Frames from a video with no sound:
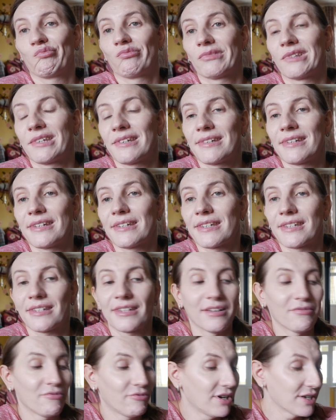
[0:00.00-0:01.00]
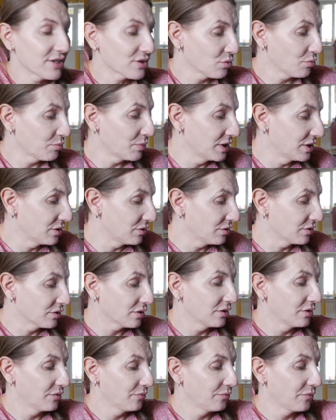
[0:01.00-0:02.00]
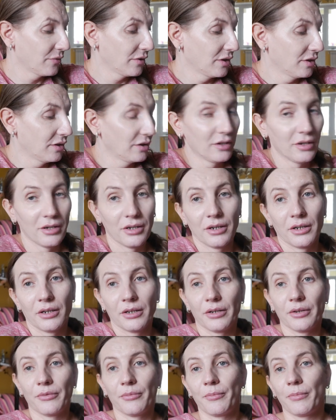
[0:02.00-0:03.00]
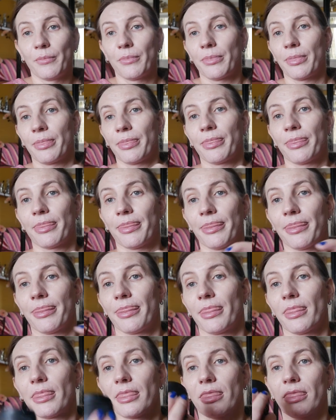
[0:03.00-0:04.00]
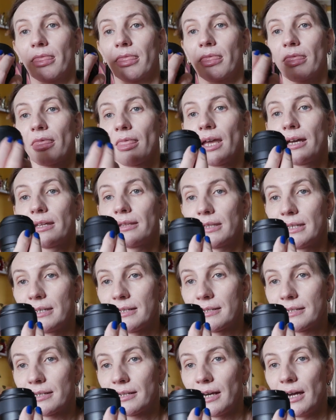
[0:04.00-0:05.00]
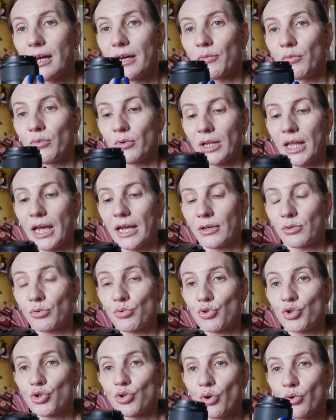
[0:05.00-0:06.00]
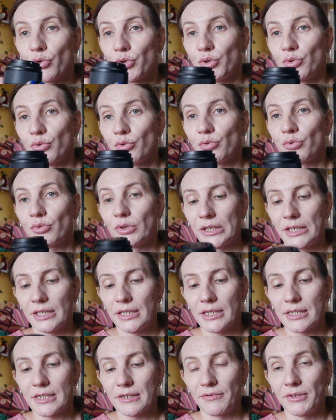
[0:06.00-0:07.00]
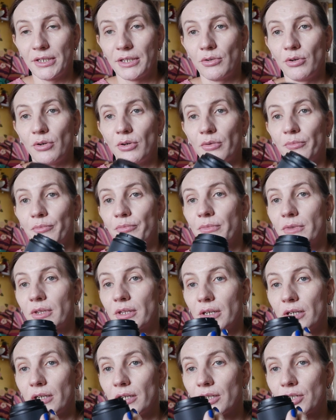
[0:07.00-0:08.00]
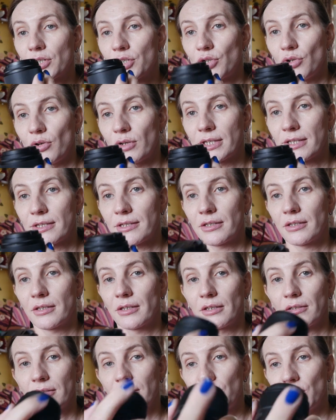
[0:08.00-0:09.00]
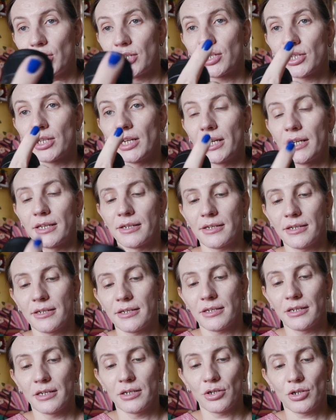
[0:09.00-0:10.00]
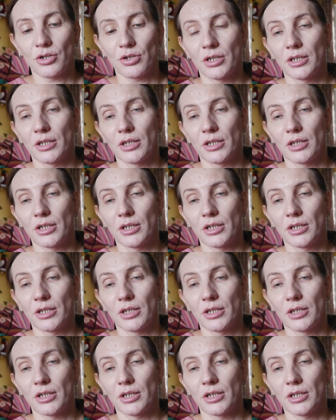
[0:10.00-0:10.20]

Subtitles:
this is the first opinion, and this I would like to show you in this video shots, change the lenses and